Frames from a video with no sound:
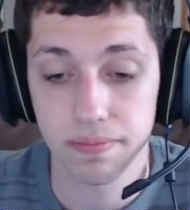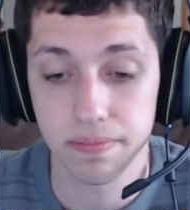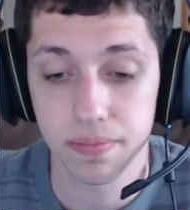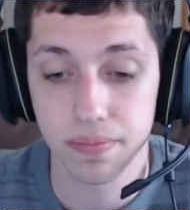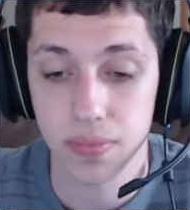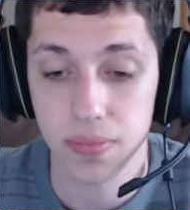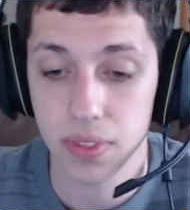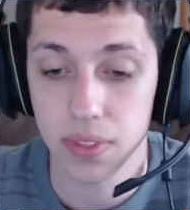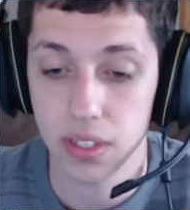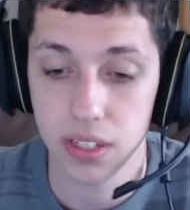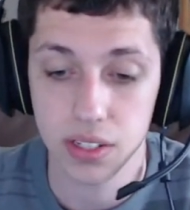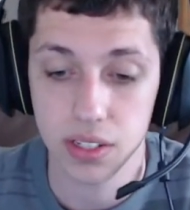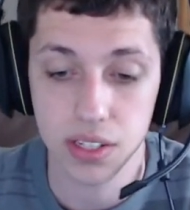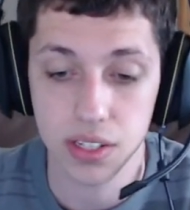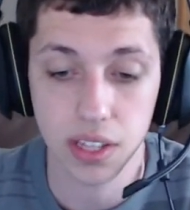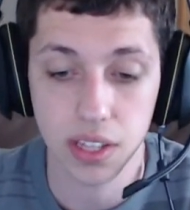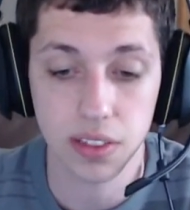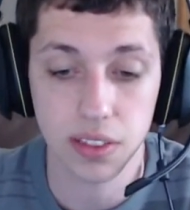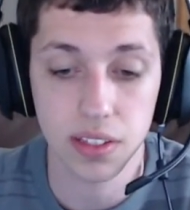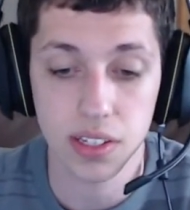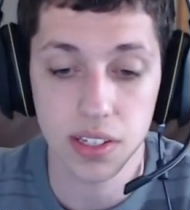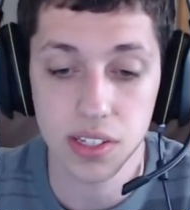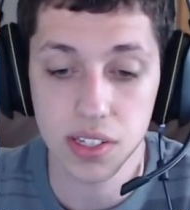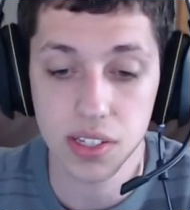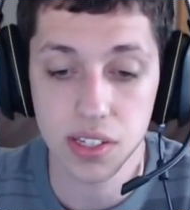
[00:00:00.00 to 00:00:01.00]
send
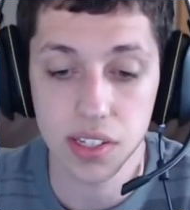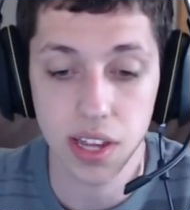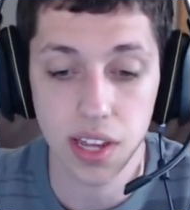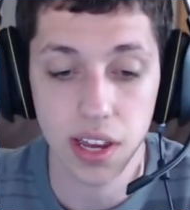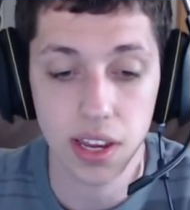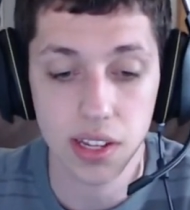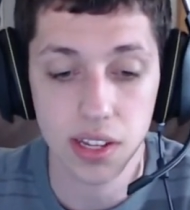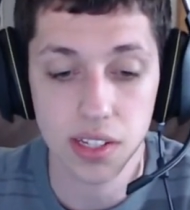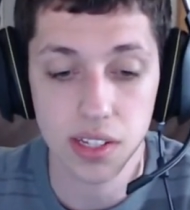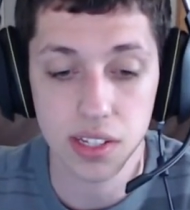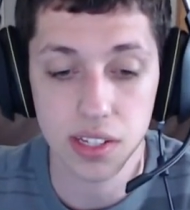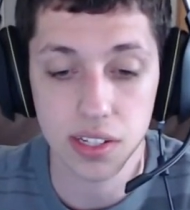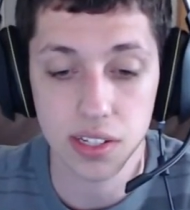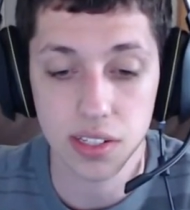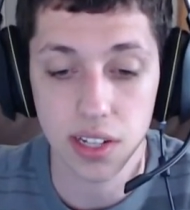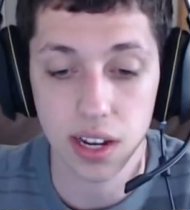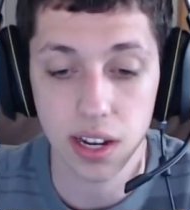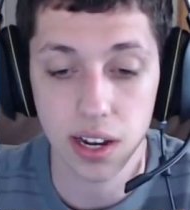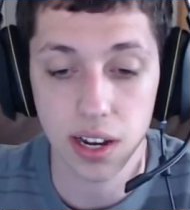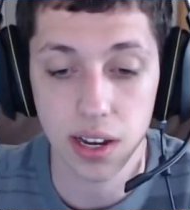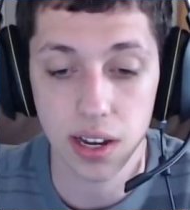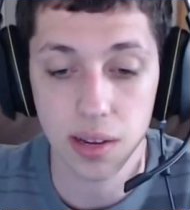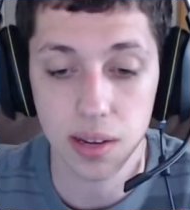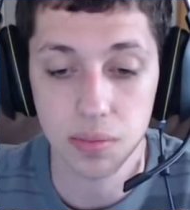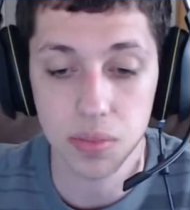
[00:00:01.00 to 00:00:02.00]
these days and
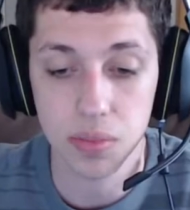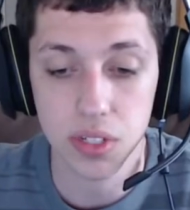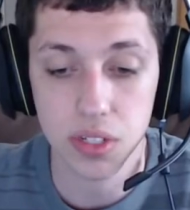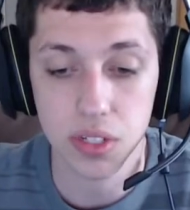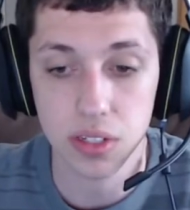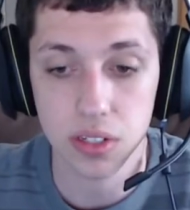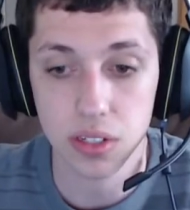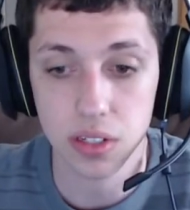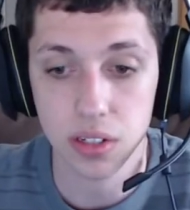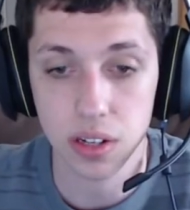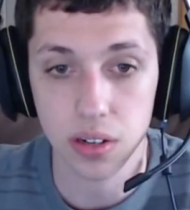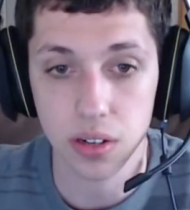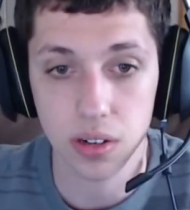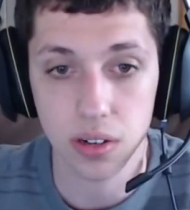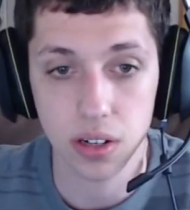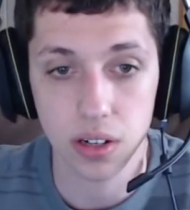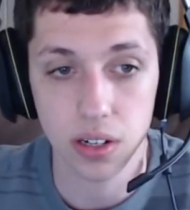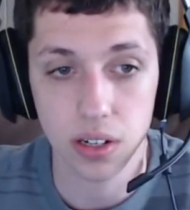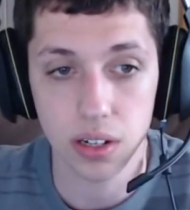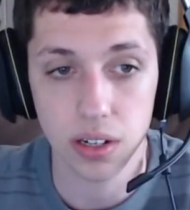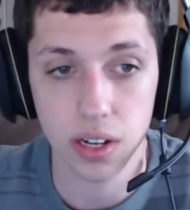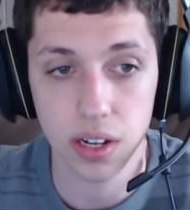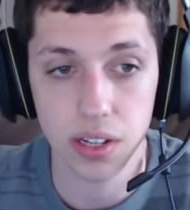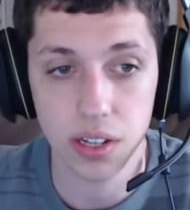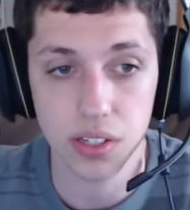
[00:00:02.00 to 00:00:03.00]
times
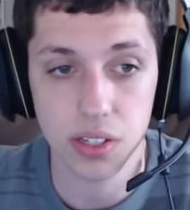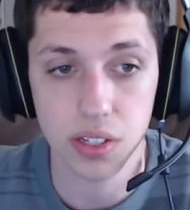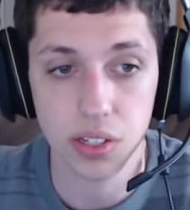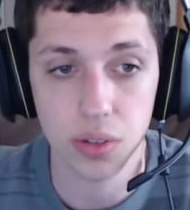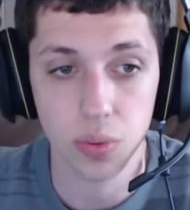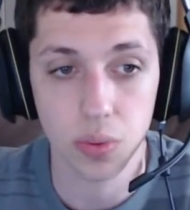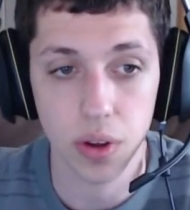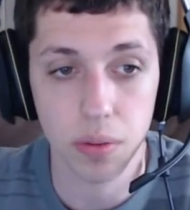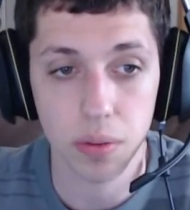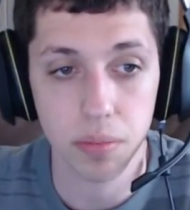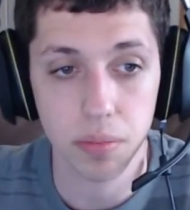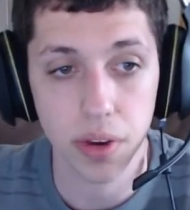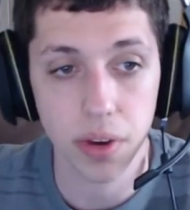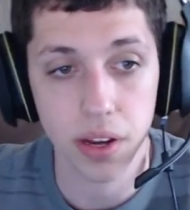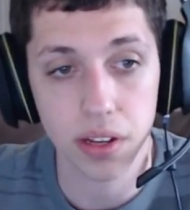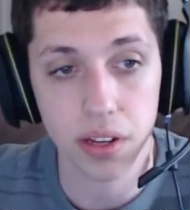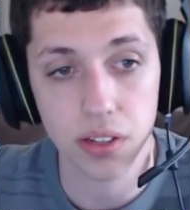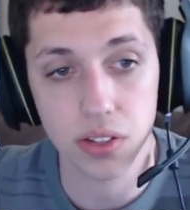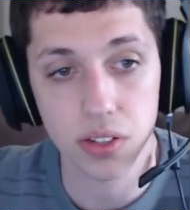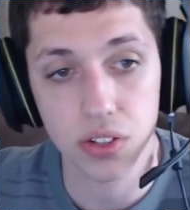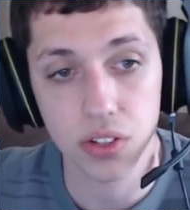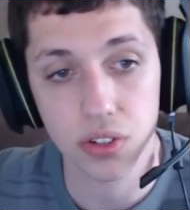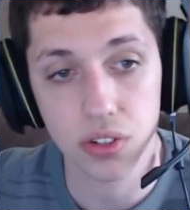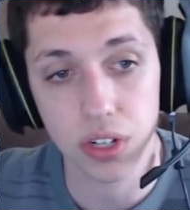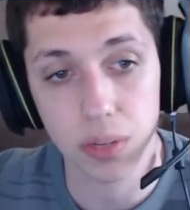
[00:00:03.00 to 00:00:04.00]
as to when my
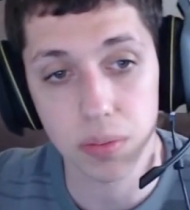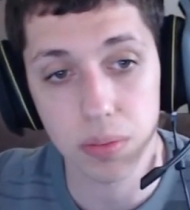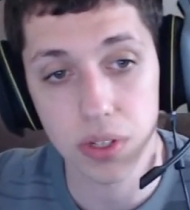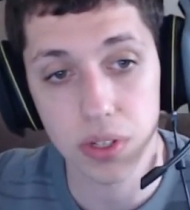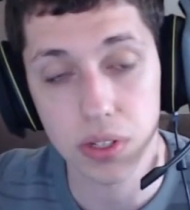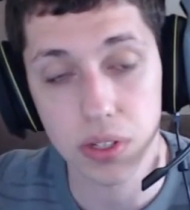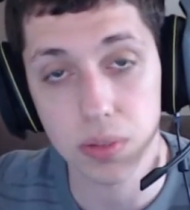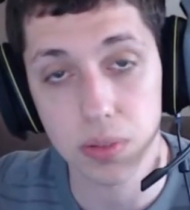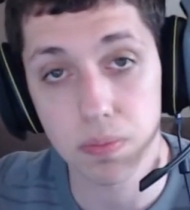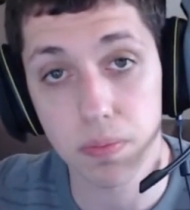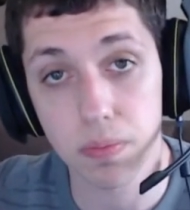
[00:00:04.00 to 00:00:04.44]
stream is,